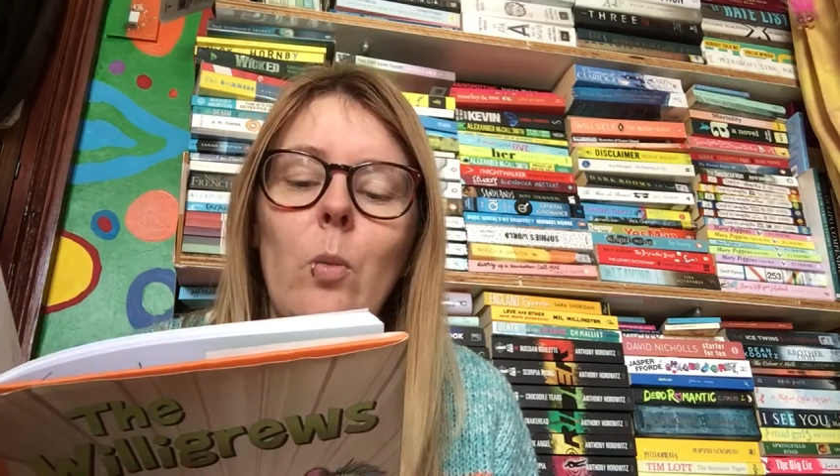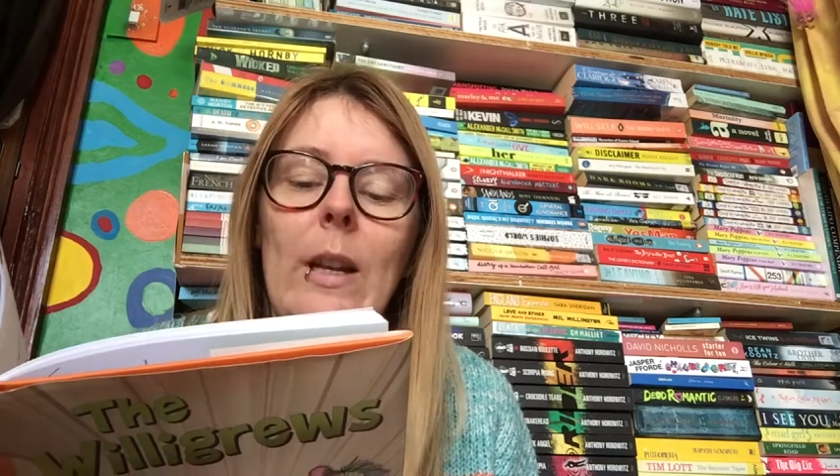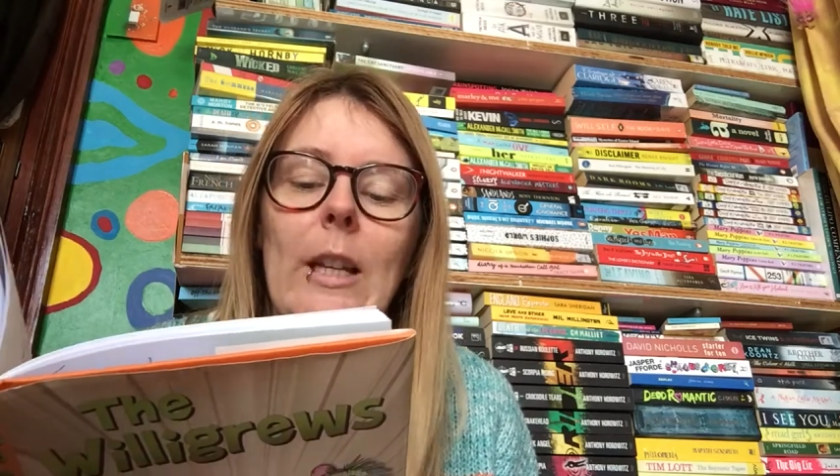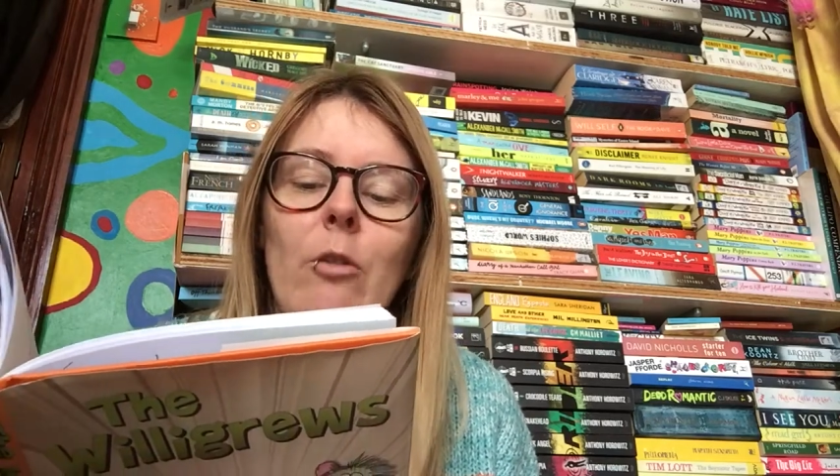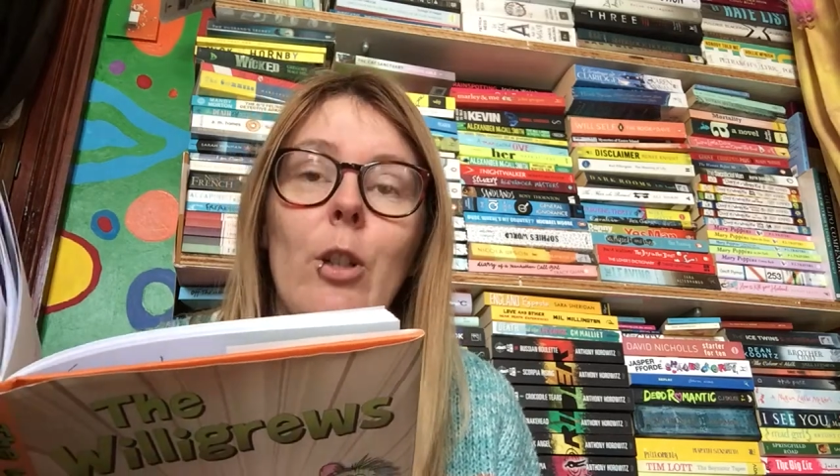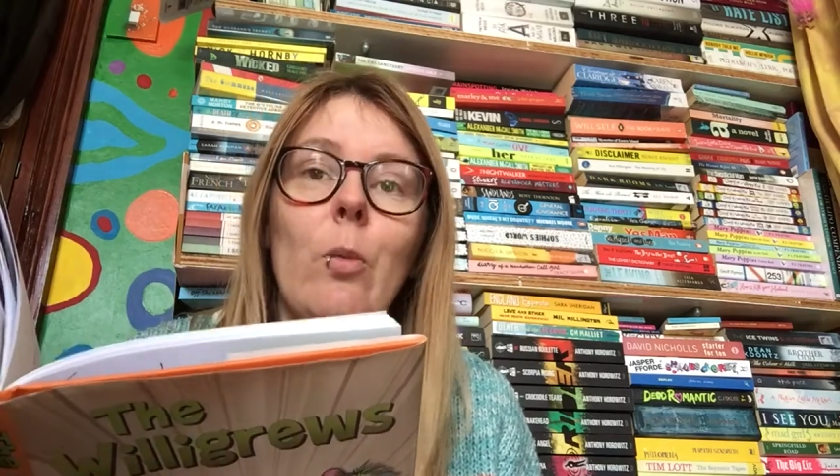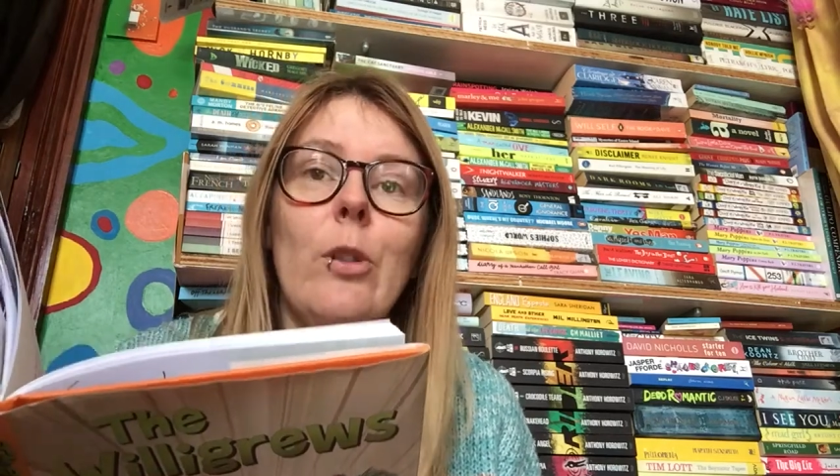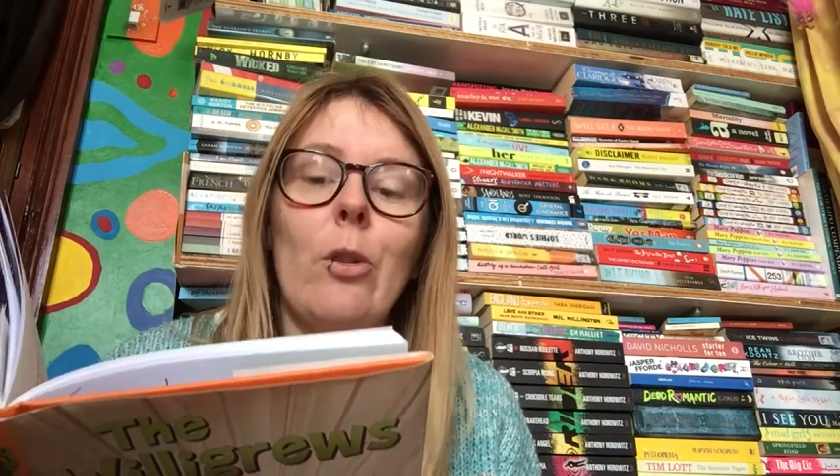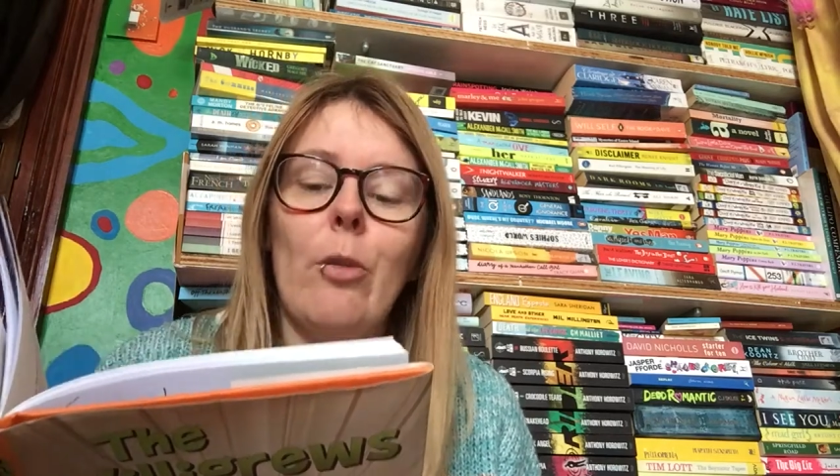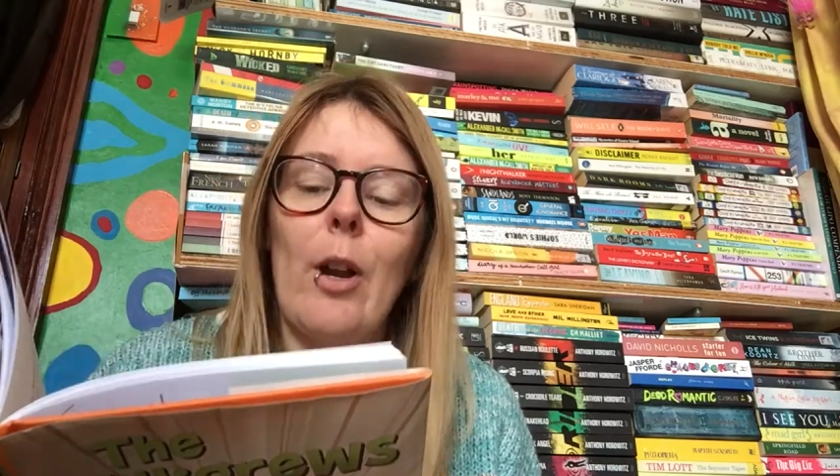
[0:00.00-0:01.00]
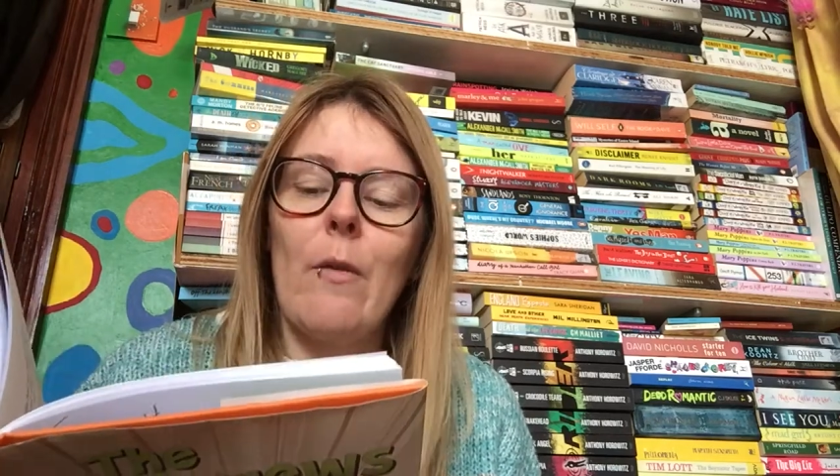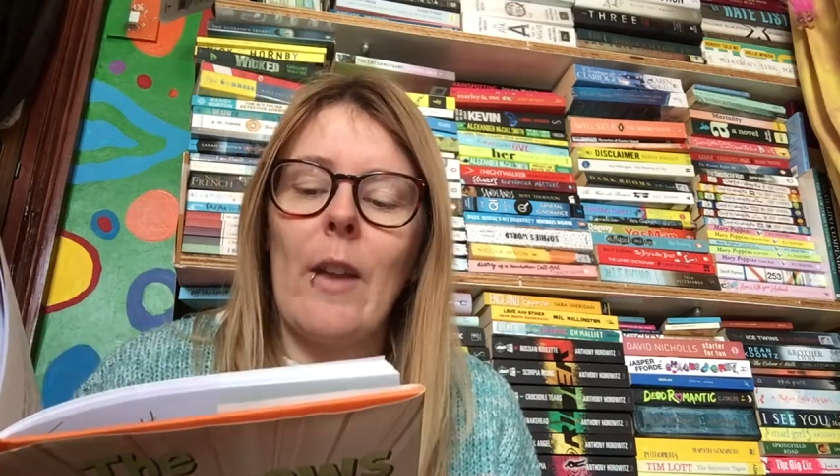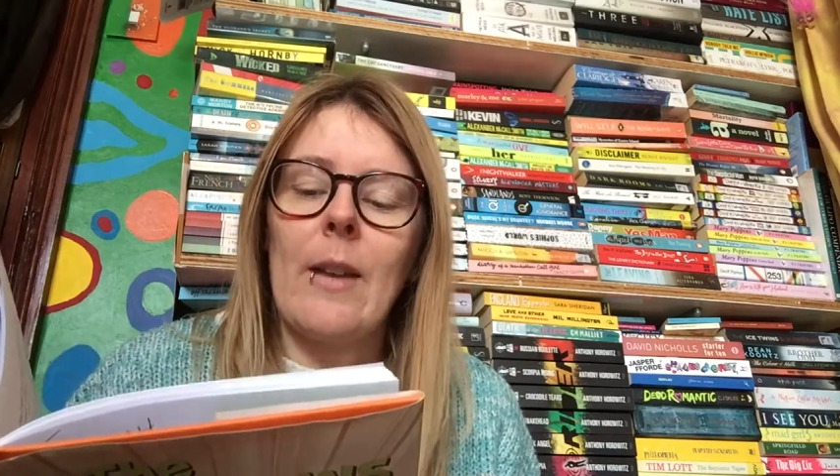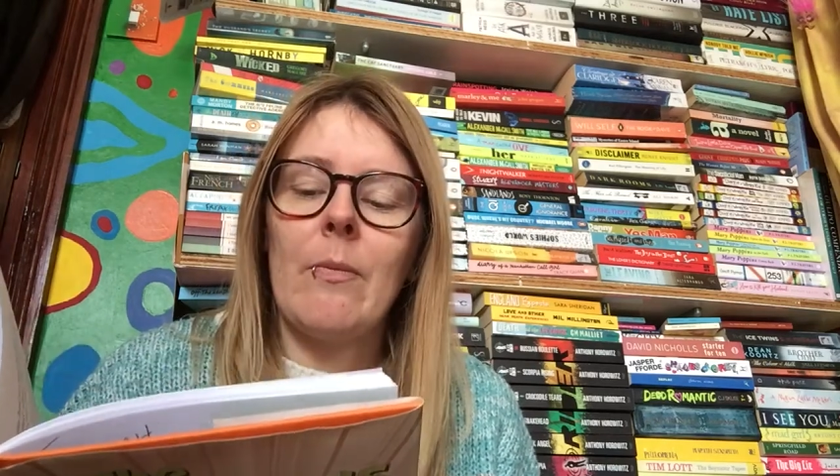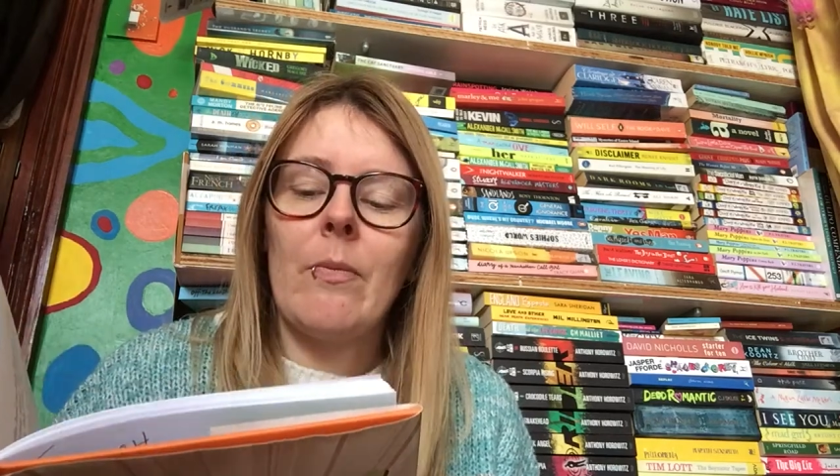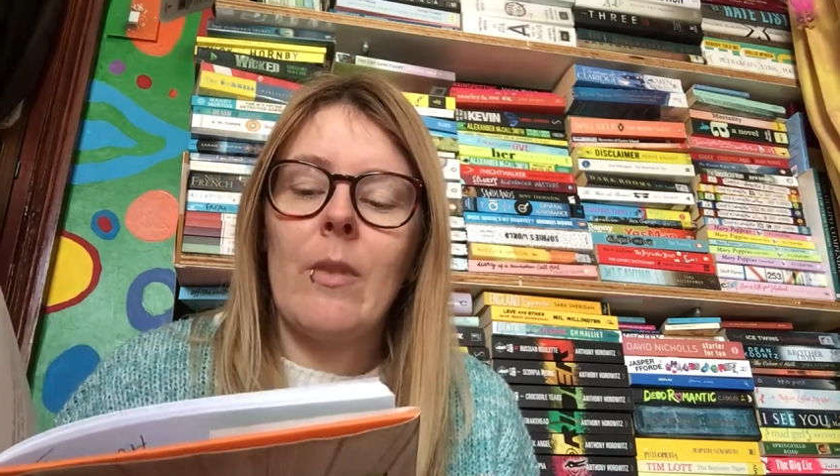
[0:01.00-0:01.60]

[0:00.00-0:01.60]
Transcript: Willigrew was Crowfin.